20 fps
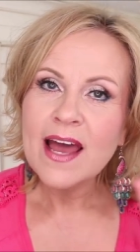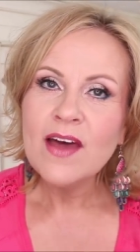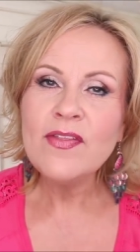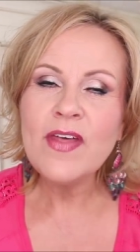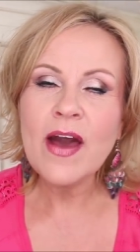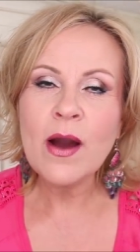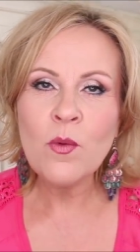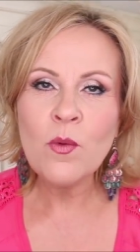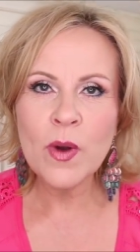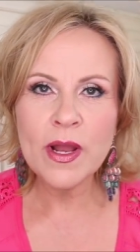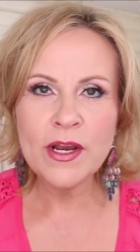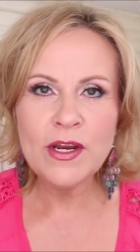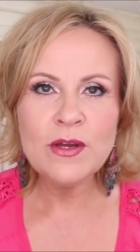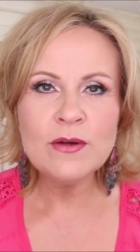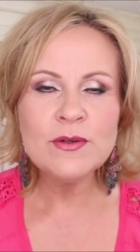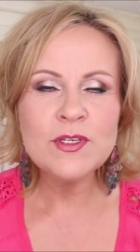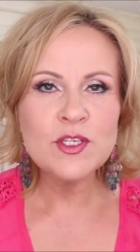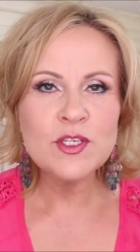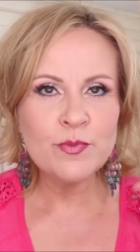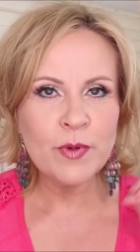that when you
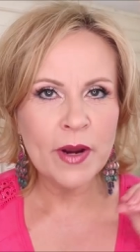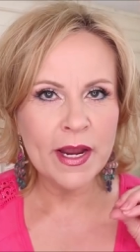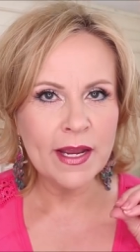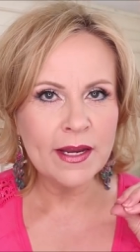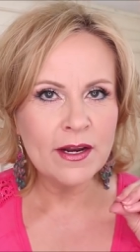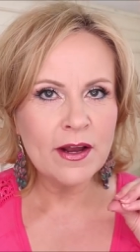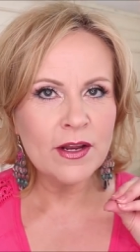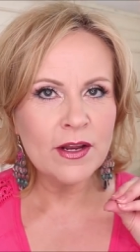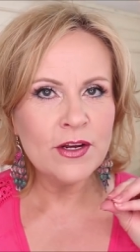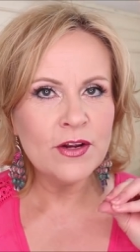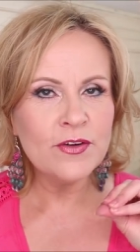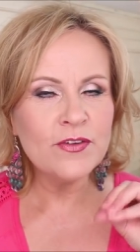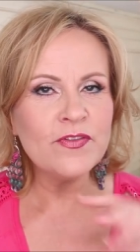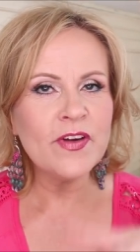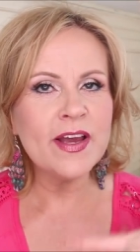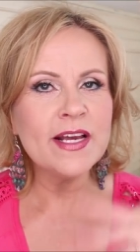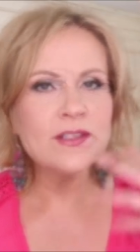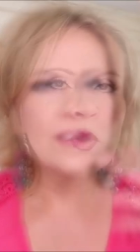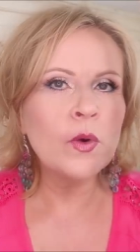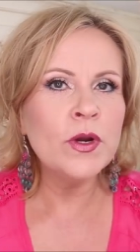spray it on your
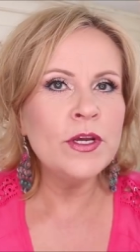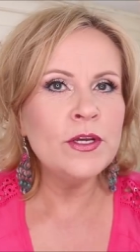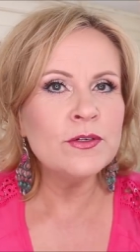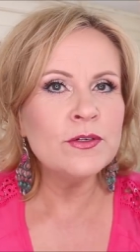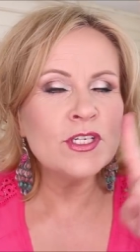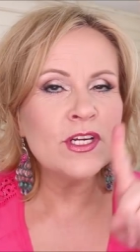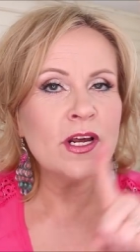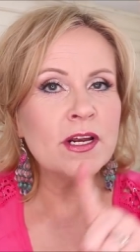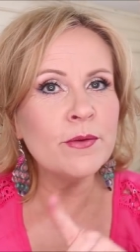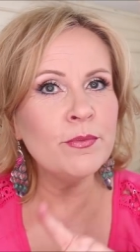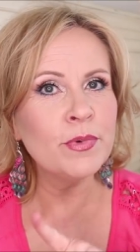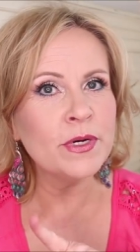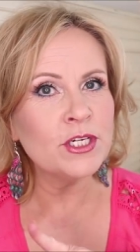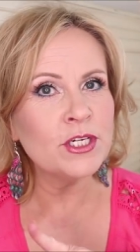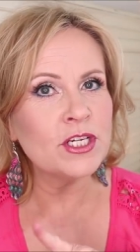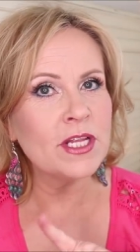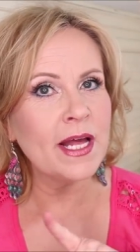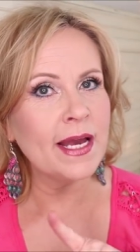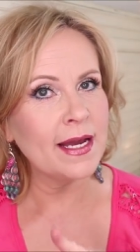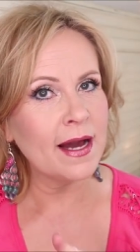face or use it on a
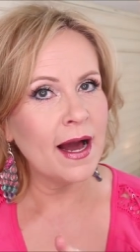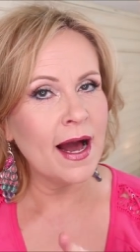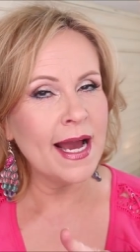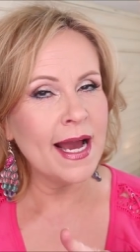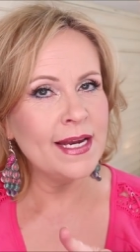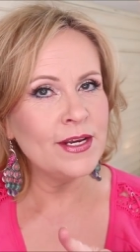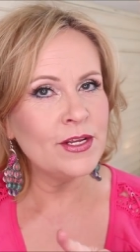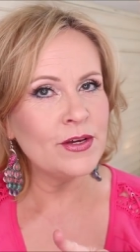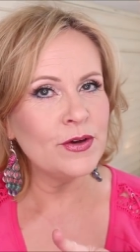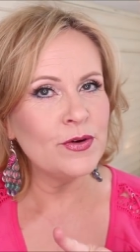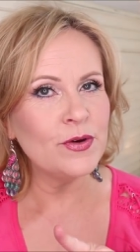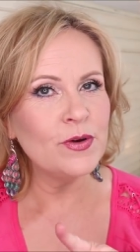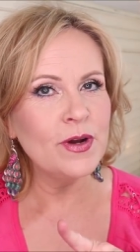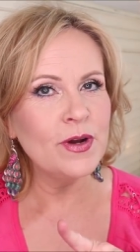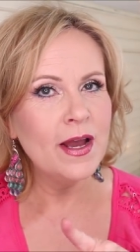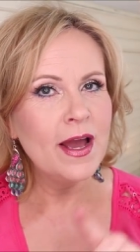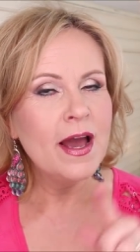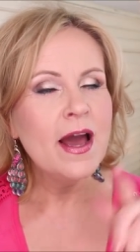brush like I do,